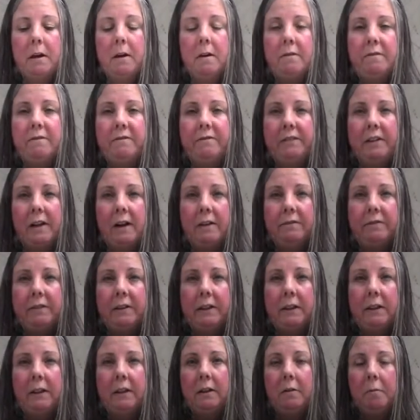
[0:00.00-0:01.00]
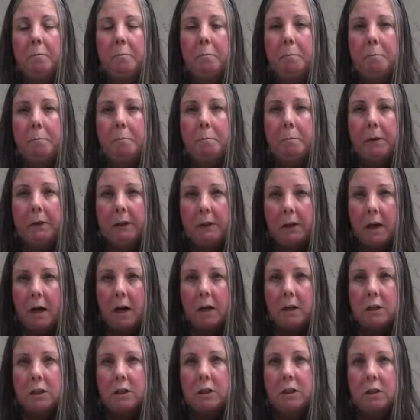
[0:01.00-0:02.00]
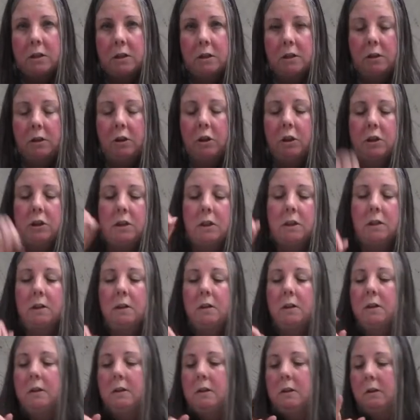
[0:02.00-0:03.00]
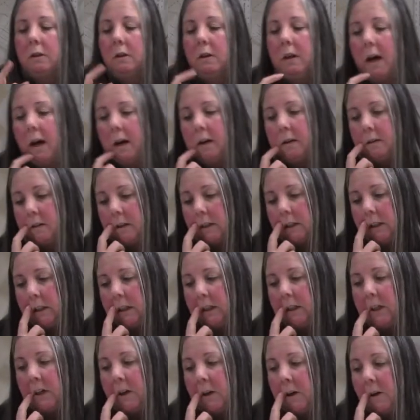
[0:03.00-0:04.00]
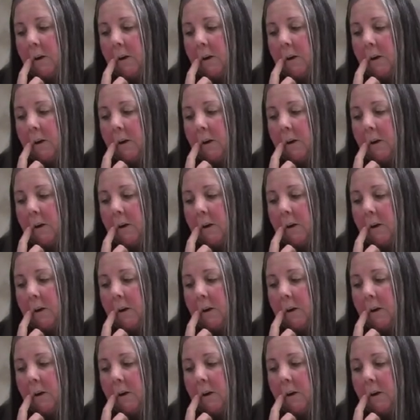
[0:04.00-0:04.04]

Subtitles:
fluffy plush cushion. So that is the key.